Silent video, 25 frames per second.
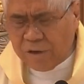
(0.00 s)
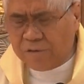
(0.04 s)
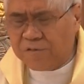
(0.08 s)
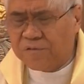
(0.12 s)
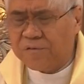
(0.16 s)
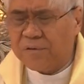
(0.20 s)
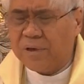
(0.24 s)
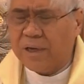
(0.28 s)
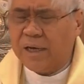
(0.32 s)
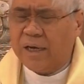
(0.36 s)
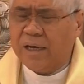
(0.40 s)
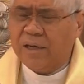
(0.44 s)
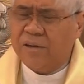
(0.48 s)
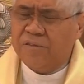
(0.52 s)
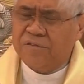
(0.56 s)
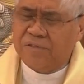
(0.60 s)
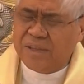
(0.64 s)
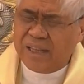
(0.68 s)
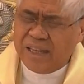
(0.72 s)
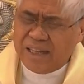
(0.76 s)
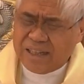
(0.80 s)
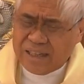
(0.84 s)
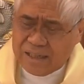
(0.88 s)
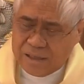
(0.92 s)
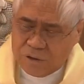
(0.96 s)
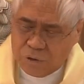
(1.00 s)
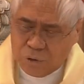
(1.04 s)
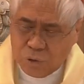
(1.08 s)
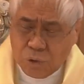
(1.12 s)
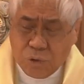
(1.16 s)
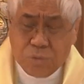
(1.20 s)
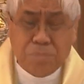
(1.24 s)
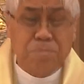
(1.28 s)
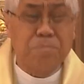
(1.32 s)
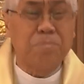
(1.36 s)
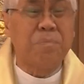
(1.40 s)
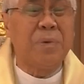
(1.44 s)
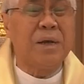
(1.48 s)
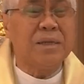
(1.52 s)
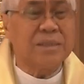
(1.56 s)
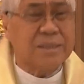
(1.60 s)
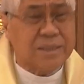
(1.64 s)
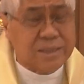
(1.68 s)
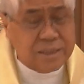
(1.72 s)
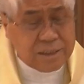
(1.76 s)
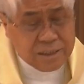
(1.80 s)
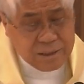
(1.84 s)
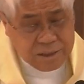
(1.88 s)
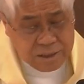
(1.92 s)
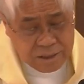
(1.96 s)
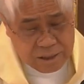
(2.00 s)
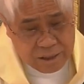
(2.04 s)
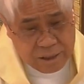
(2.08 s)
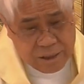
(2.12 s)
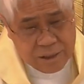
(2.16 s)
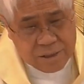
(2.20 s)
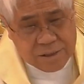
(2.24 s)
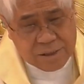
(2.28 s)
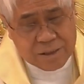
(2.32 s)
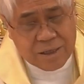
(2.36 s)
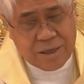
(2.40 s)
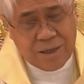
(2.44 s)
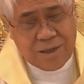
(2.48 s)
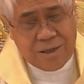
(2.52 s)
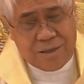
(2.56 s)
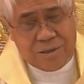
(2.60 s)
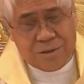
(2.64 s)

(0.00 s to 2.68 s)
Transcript: of life, their own personal needs